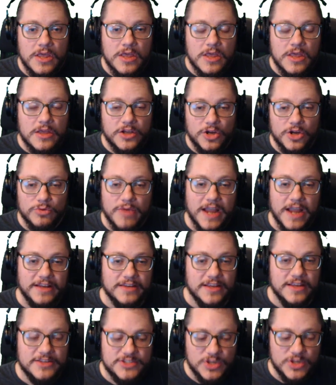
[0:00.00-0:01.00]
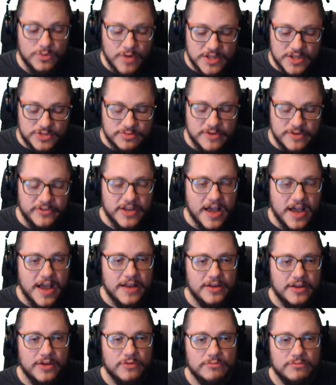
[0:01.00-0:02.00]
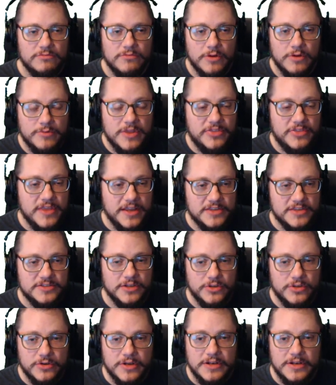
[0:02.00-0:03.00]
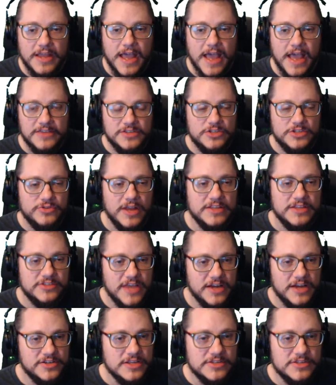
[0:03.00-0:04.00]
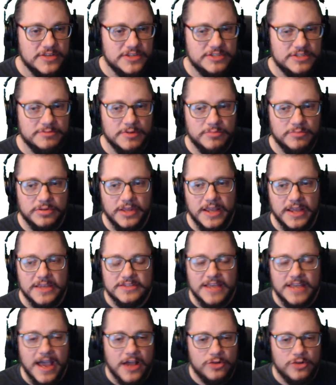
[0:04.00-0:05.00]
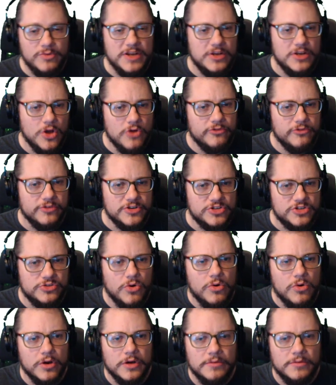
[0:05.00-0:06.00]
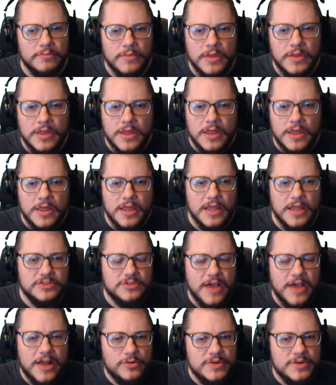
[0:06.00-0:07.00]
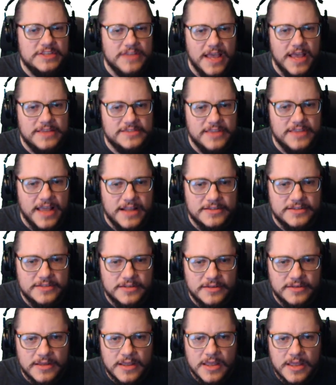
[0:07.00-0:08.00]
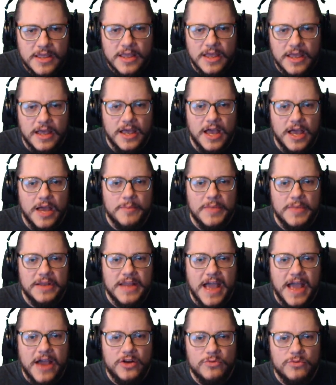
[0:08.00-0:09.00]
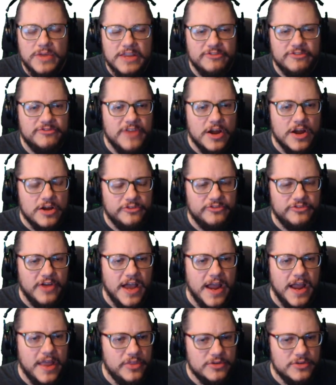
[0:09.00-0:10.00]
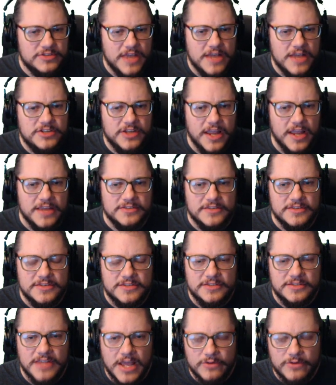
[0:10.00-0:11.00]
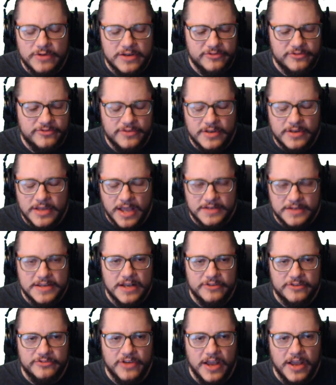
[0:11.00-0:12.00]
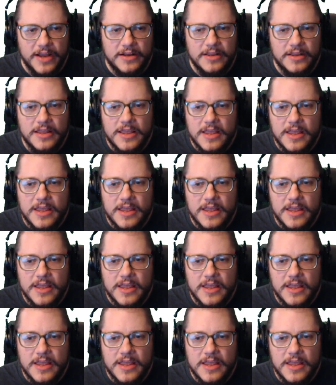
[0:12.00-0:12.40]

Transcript: Correctness. So once we've got what we think is a good ACID transaction system in place, how do we know for sure? And so how do we test that? And how do we verify those edge cases that we've identified?